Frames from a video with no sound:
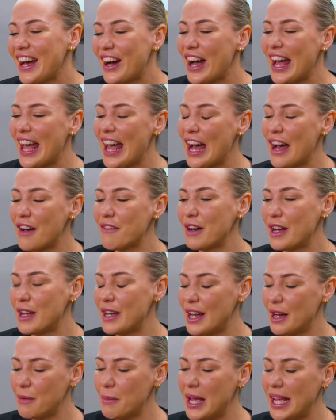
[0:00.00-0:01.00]
I have.
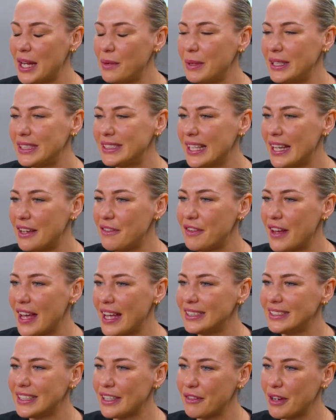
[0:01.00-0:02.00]
And we see
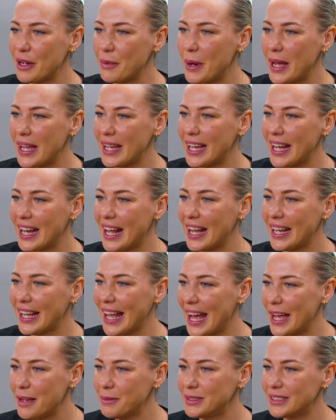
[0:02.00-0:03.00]
fans every week at our
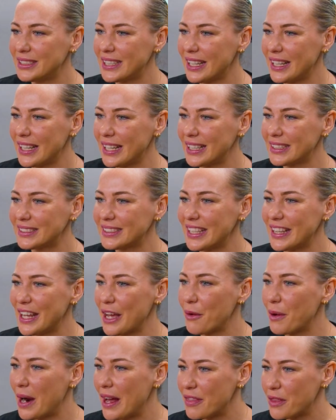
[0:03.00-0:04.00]
games telling us that
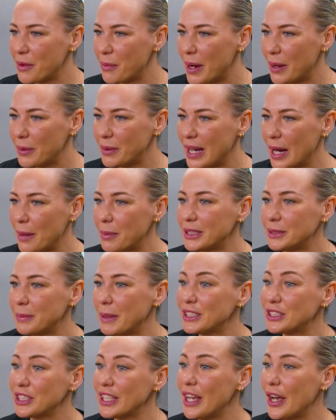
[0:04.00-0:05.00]
they were at the World Cup,
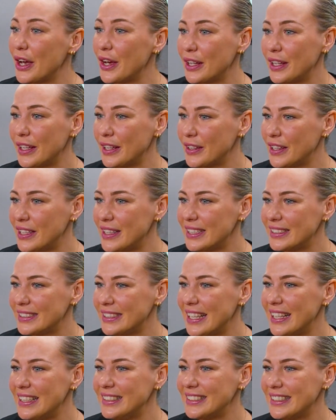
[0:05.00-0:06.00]
especially earlier in the
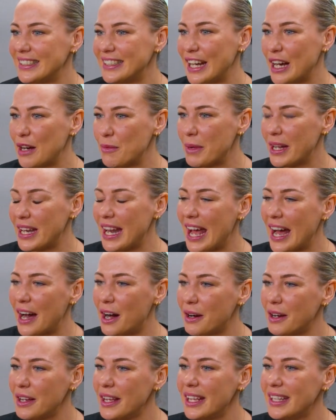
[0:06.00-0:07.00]
season, and
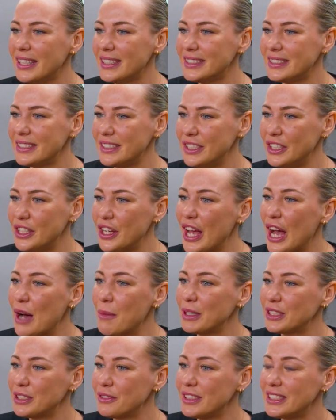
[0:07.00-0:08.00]
how
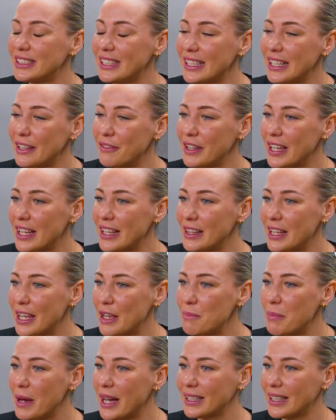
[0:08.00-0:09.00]
much of a significant
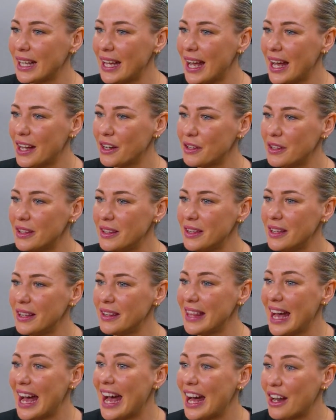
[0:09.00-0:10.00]
impact they had
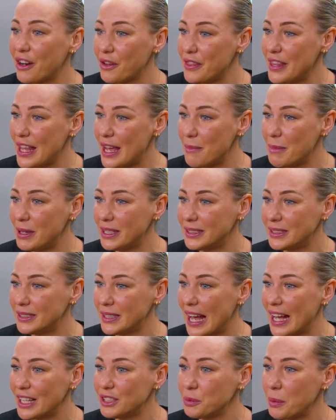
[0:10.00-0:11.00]
on them
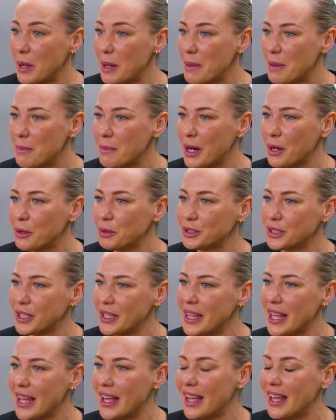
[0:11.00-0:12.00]
as women, but also
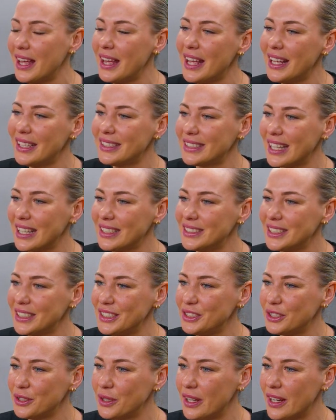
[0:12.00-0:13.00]
their sons
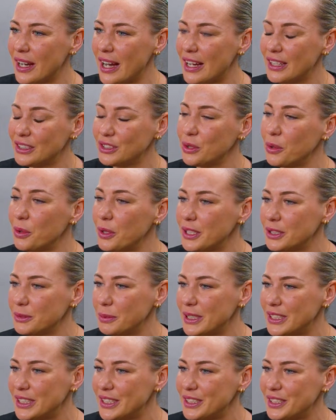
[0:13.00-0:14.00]
and daughters,
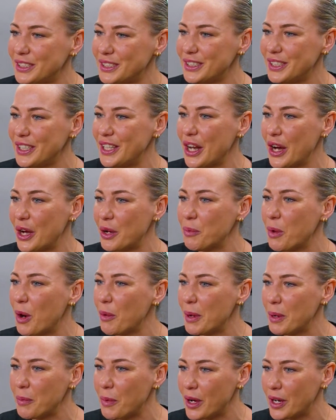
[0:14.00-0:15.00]
which is,
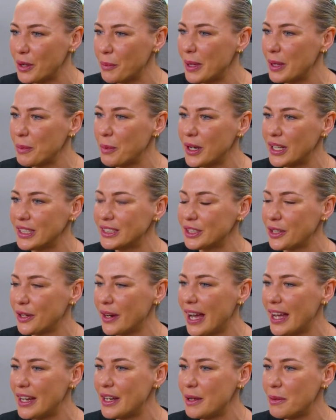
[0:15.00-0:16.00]
what we wanted. We wanted to
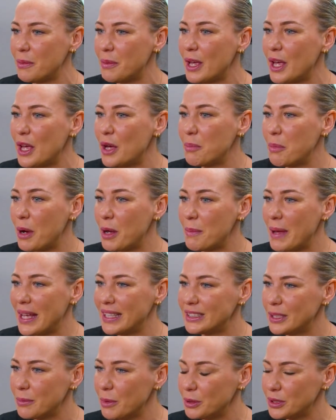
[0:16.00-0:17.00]
create a
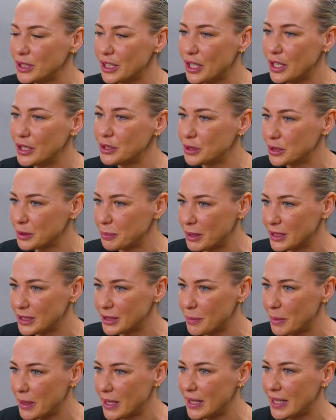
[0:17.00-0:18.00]
momentum. It was a huge
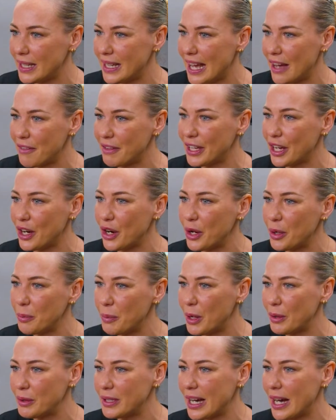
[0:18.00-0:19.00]
responsibility having a home
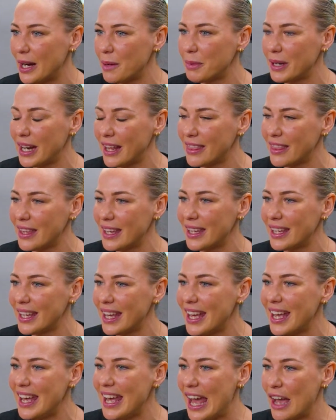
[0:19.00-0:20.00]
World Cup, but I think
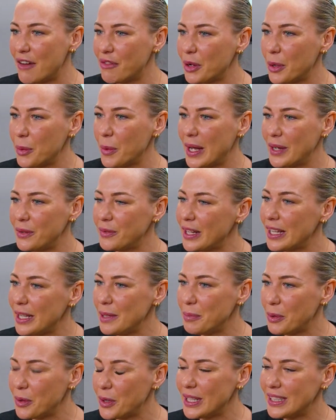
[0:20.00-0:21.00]
everyone
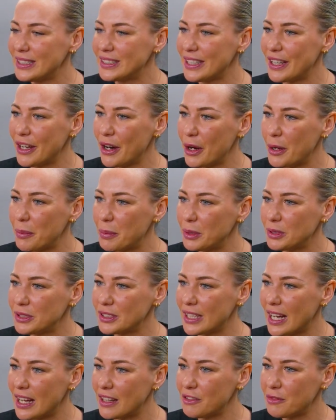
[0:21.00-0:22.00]
really bought into the Opal
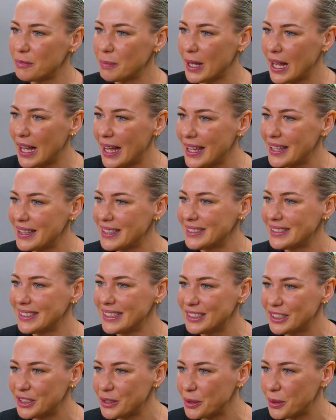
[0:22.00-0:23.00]
style of play and the
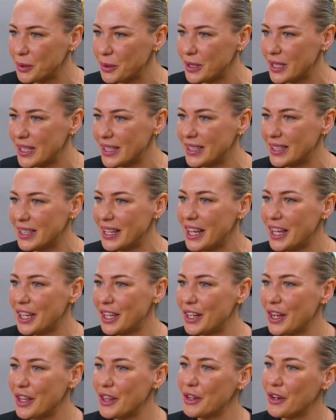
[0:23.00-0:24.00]
sisterhood and,
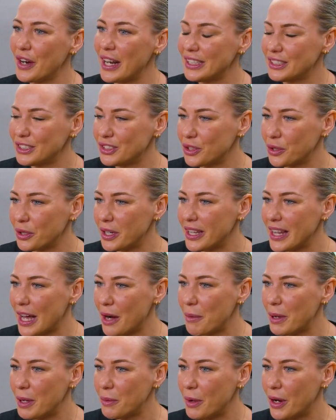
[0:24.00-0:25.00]
the great story
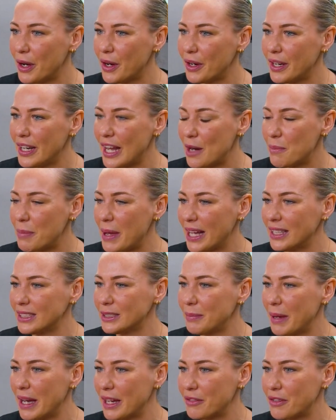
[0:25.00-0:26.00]
that we were in our
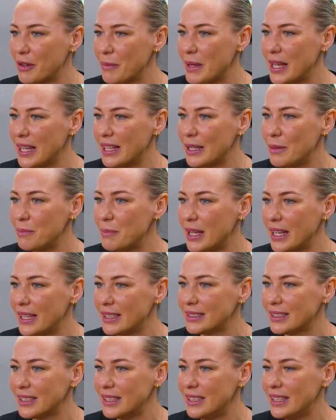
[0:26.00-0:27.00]
bounce back from the
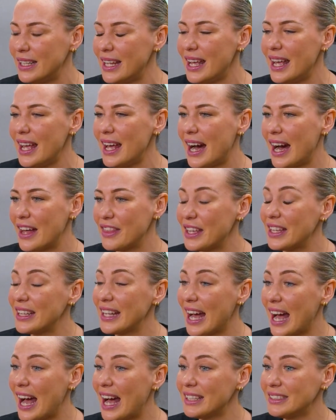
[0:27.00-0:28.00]
Olympics. And I think
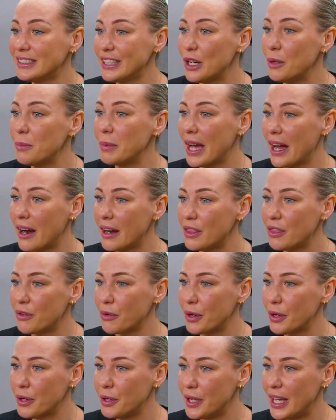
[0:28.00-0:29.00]
that has helped carry
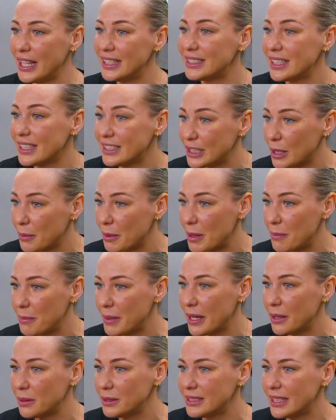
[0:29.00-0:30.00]
through into the
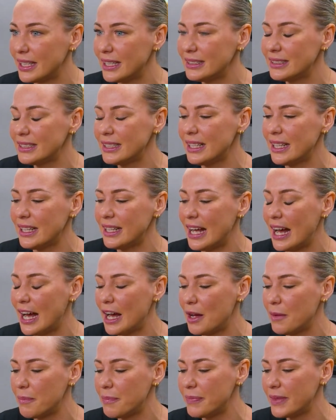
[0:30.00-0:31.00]
WNBL season.
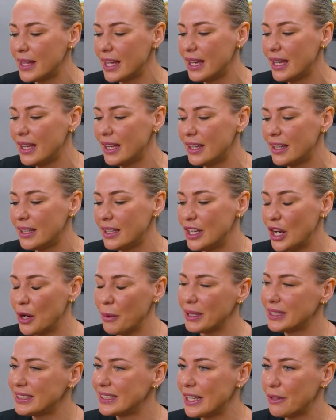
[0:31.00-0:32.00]
And,
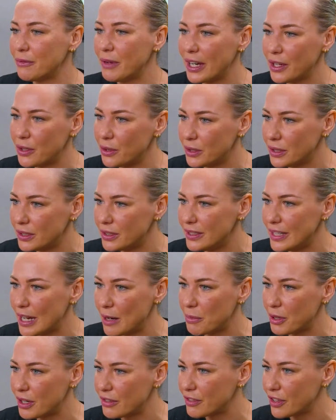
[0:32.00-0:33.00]
we're seeing record
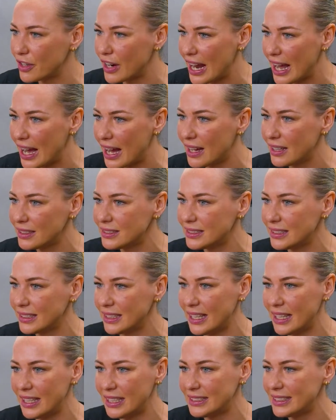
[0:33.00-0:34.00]
number of crowds
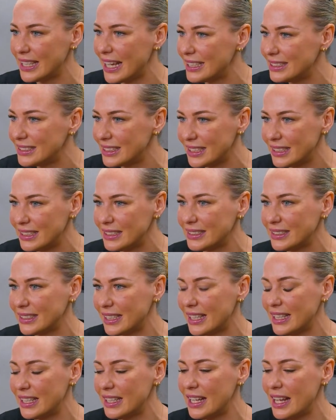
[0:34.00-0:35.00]
in attendance,
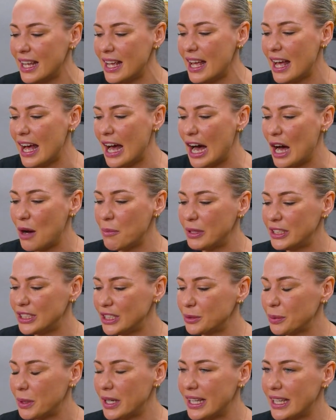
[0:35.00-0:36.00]
and we
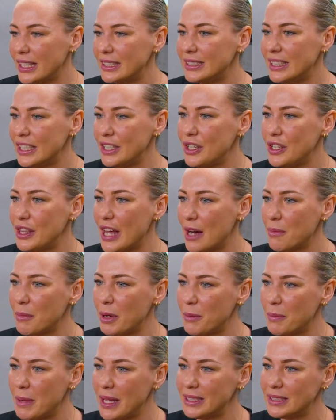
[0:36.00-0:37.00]
just want to continue that
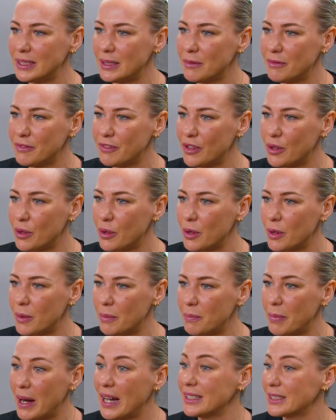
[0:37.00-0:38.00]
momentum
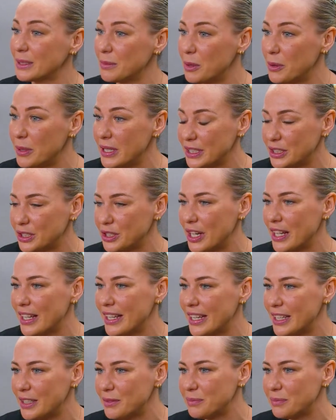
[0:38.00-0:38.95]
for basketball in Australia.